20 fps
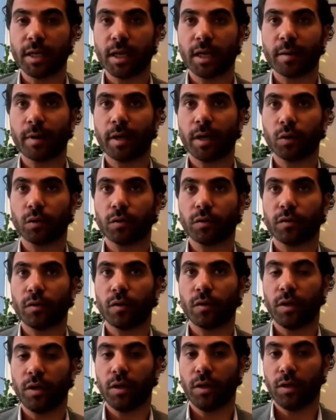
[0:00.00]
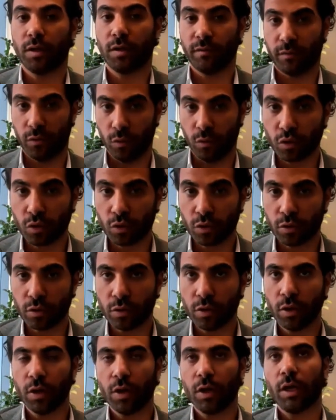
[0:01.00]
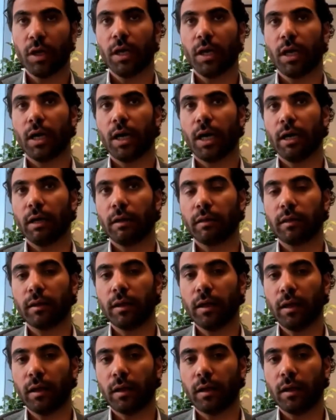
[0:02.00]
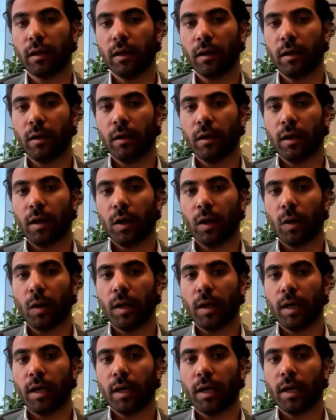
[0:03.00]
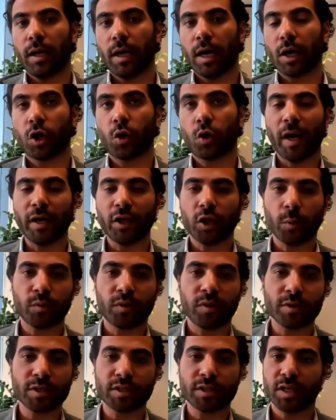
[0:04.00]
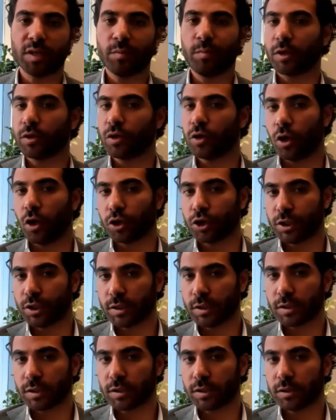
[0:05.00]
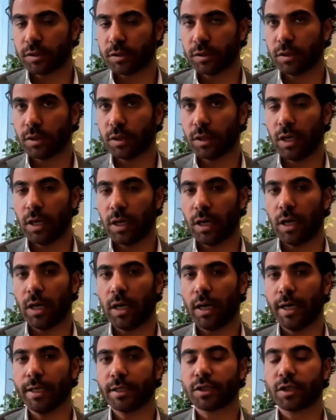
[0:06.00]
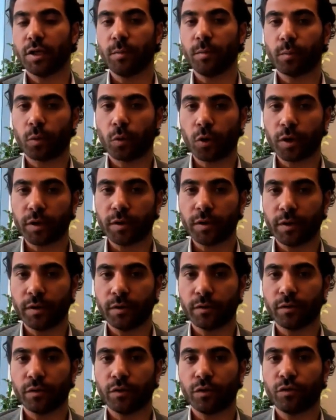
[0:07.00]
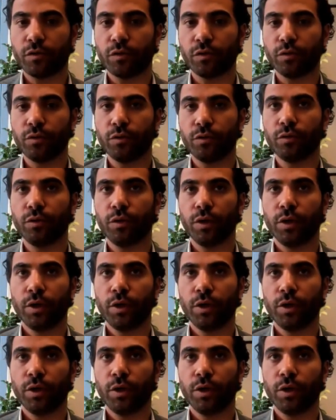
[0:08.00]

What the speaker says: about the future. I think quite optimistic, but cautious. It's important to